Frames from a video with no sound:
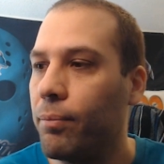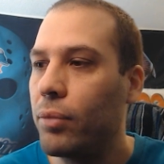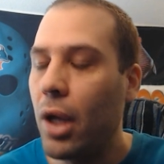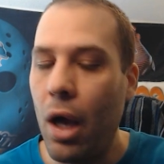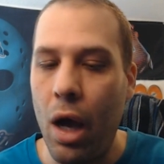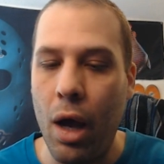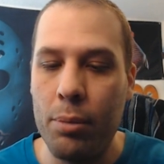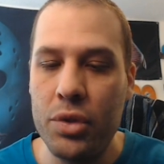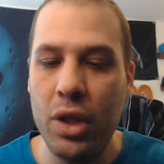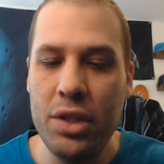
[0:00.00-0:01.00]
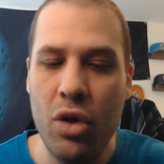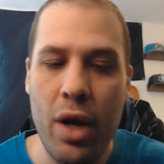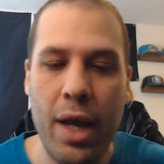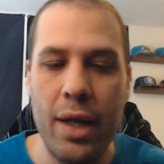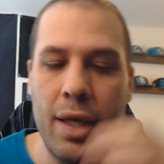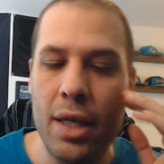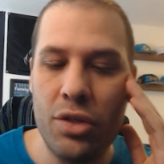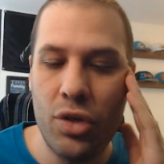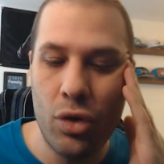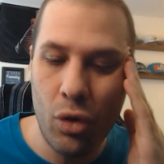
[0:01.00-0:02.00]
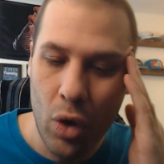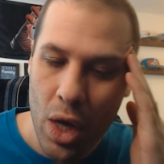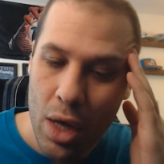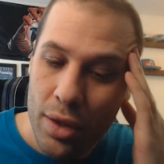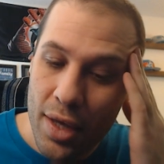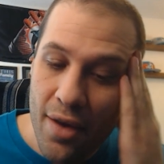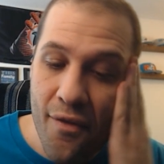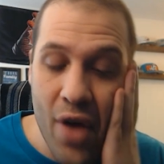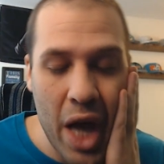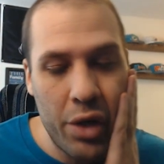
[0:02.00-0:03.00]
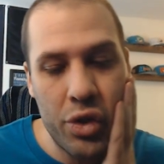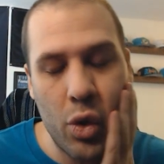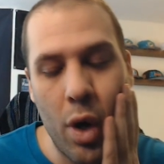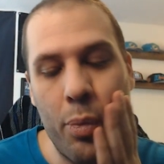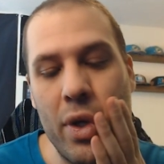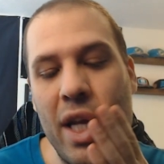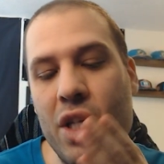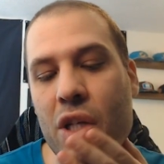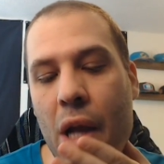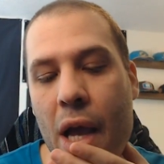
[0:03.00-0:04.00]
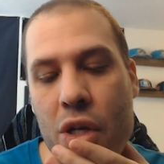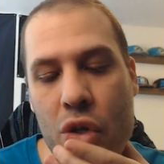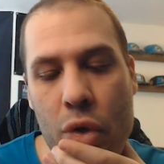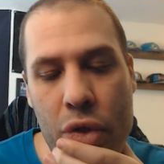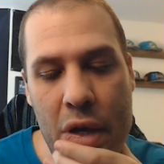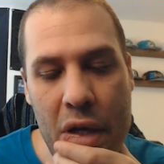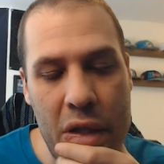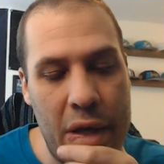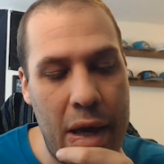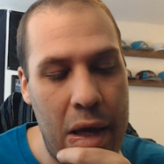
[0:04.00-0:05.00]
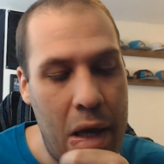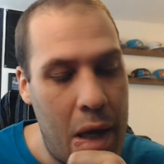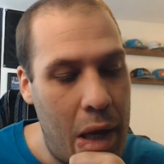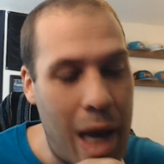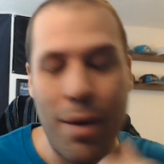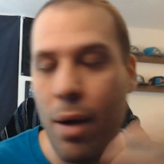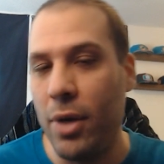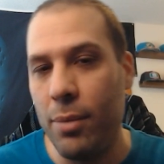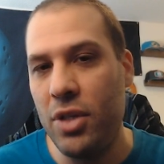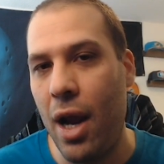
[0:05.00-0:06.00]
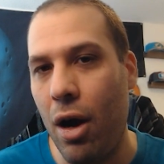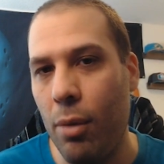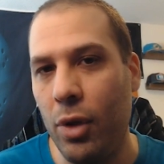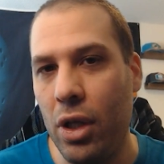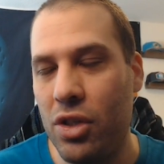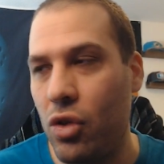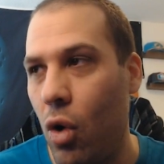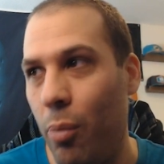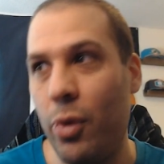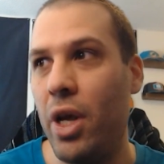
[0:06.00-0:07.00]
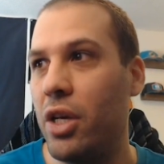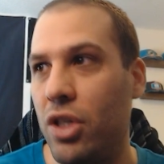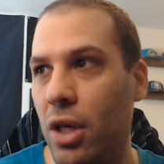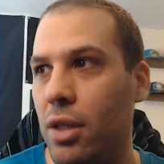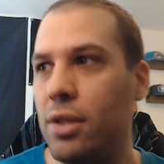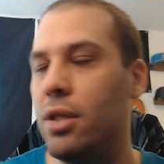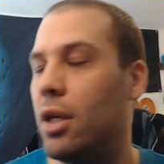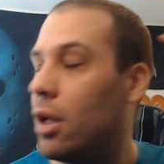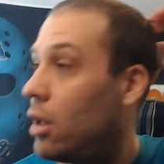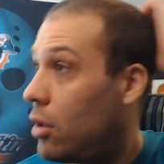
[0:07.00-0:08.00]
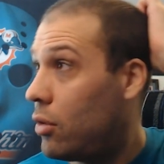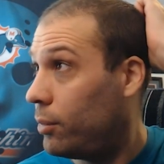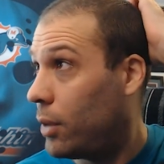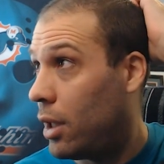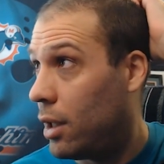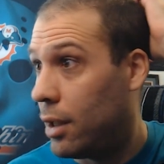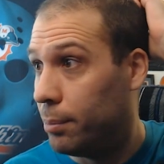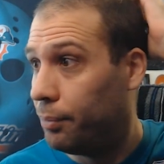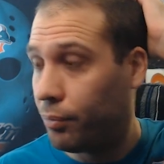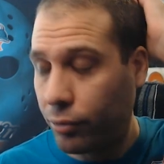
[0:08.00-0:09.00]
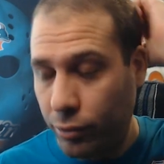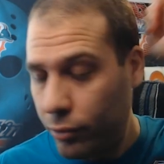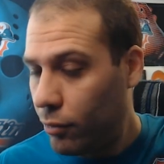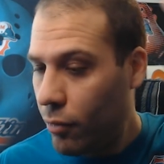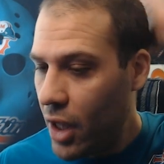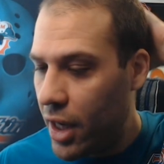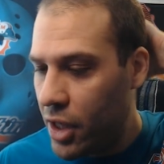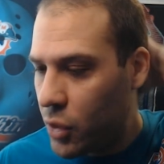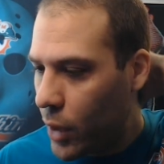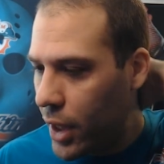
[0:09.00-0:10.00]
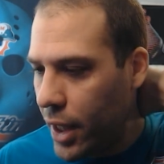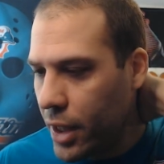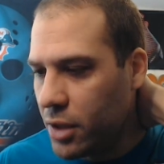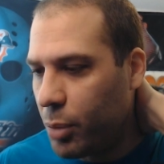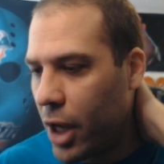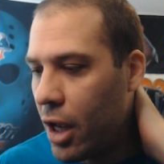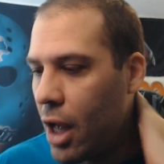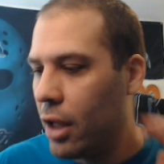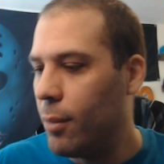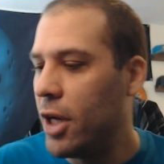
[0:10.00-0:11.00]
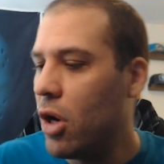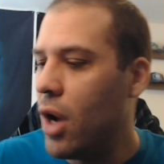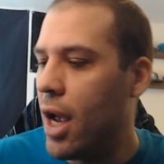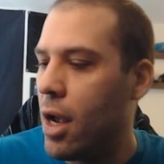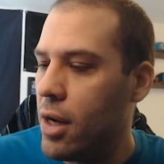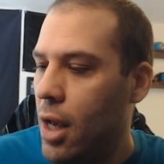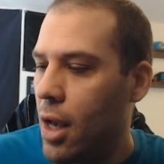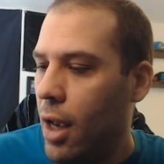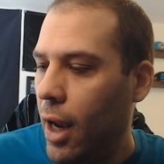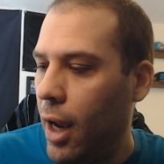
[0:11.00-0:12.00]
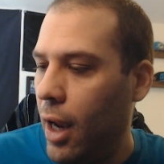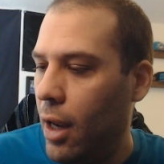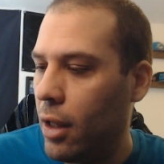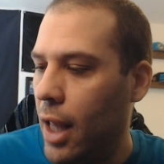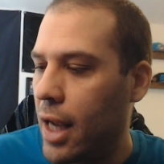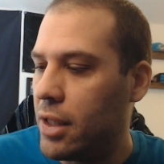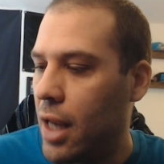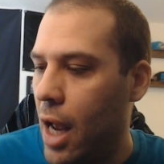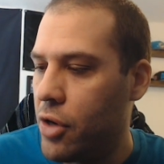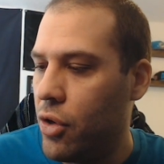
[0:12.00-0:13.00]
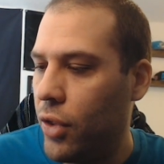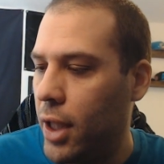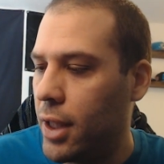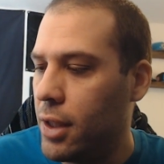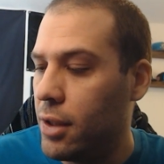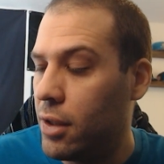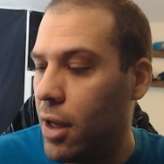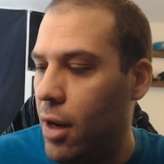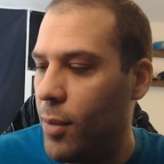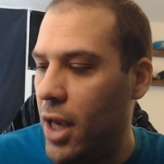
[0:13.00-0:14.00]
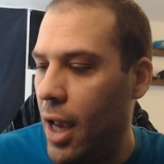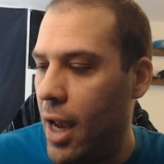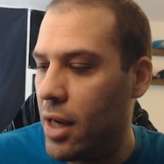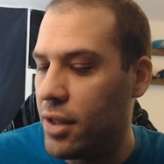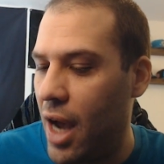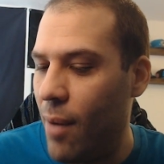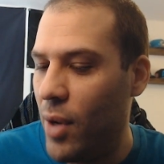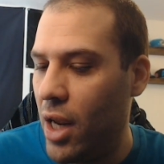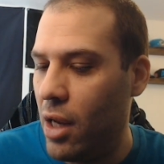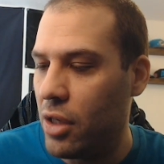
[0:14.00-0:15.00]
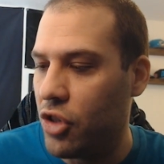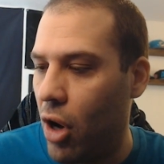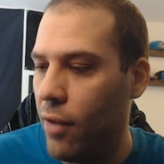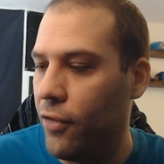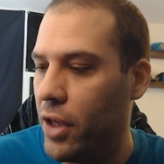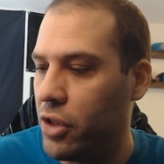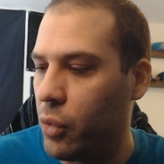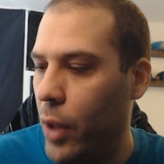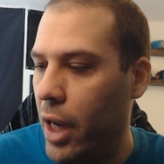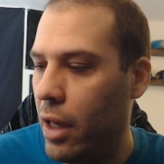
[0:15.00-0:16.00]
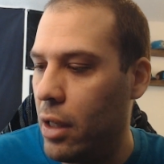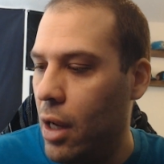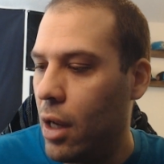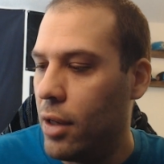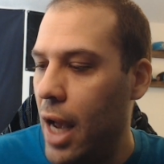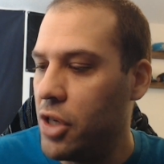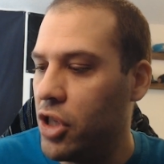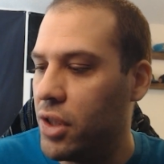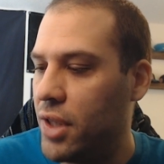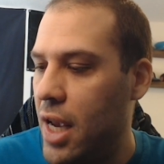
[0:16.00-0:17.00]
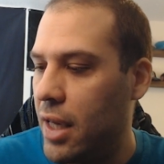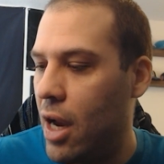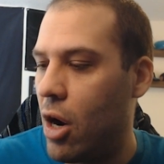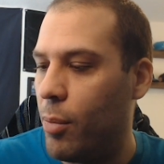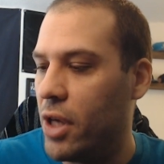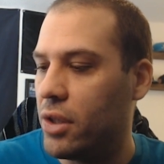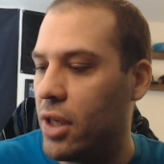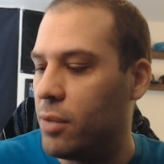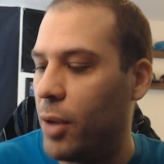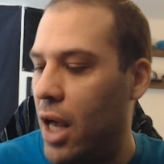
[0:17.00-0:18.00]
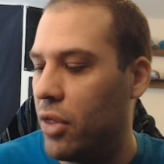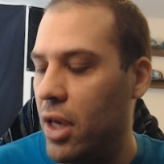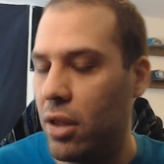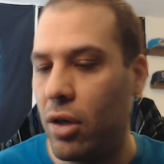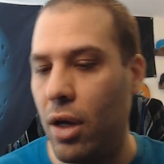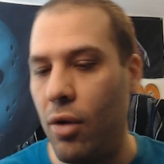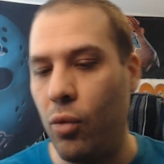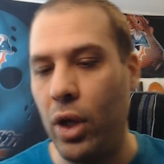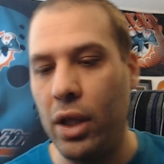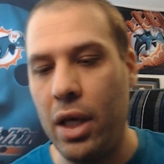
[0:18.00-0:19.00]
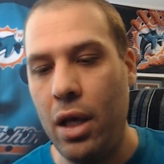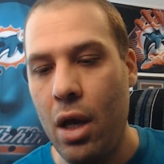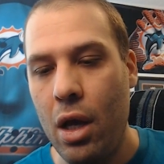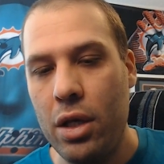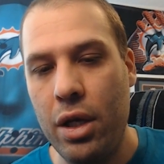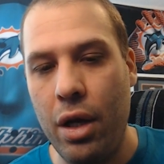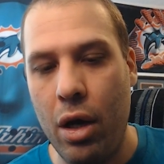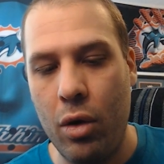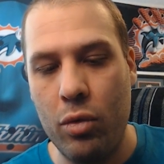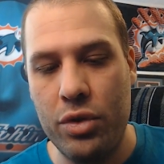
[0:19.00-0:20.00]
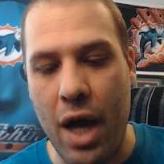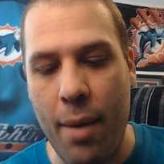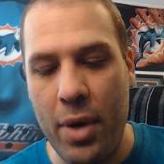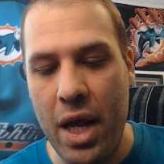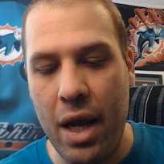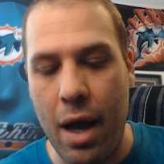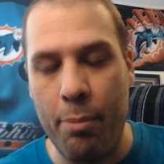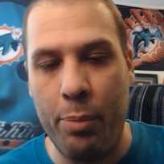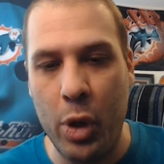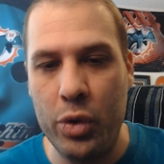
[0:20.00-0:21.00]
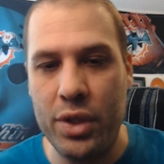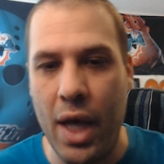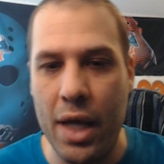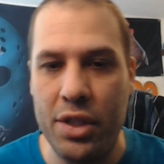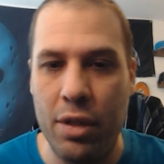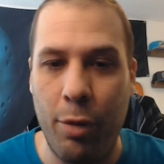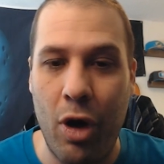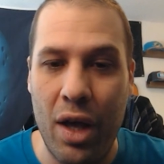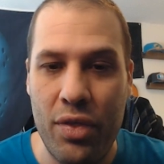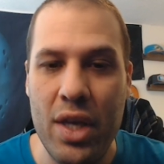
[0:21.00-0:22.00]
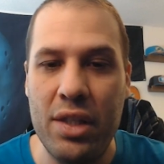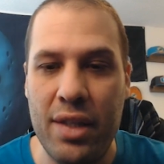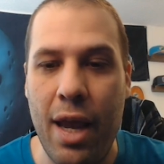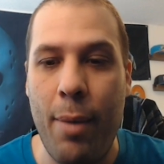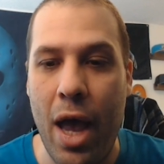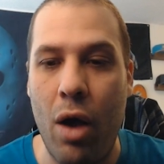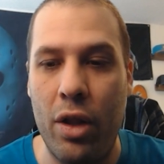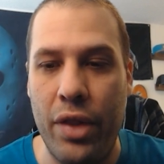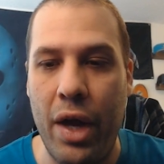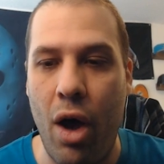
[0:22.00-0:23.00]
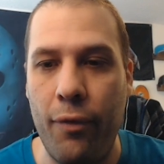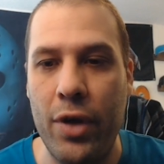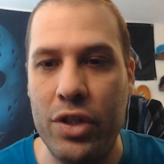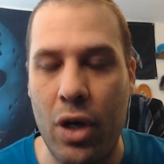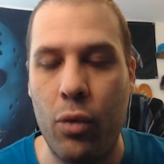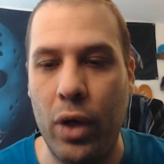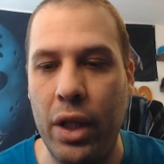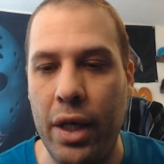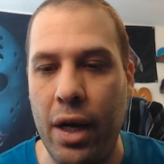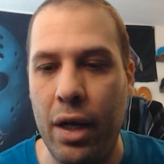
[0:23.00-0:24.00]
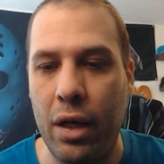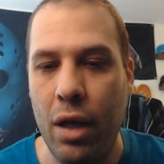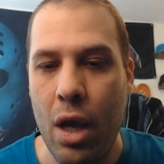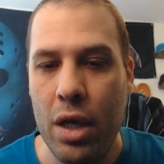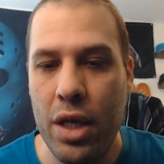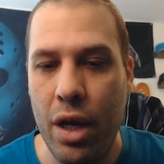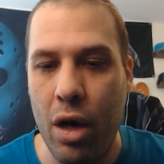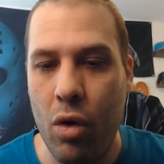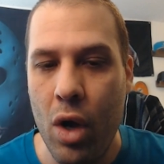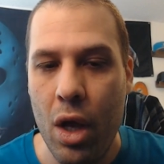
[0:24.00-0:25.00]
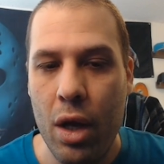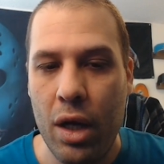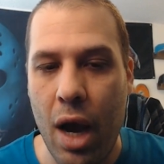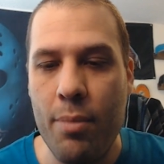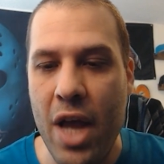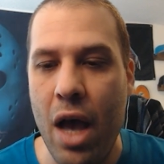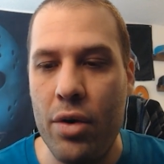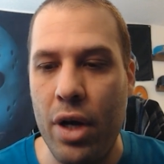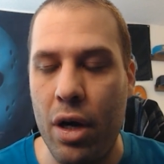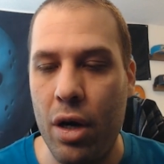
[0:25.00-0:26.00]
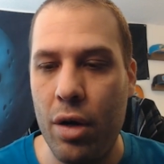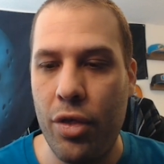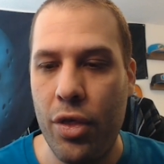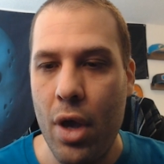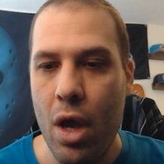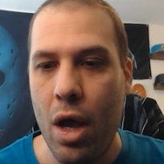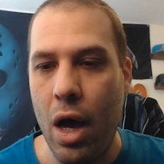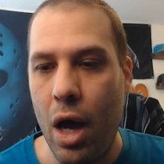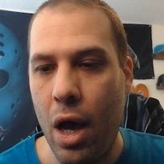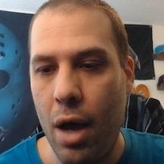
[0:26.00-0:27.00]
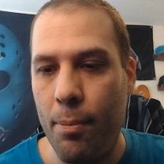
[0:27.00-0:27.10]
So let's go ahead and get to the final score prediction. I do think that, I mean, I'm terrible at score predictions, you know, it is what it is, but let me go ahead and, like I said, I do think that this is going to be a dominant Dolphins win, not just take care of business, but I think they're going to really, you know, dominate on both sides of the ball. I think Sam Howell and that offense are really going to, you know, come down to earth, a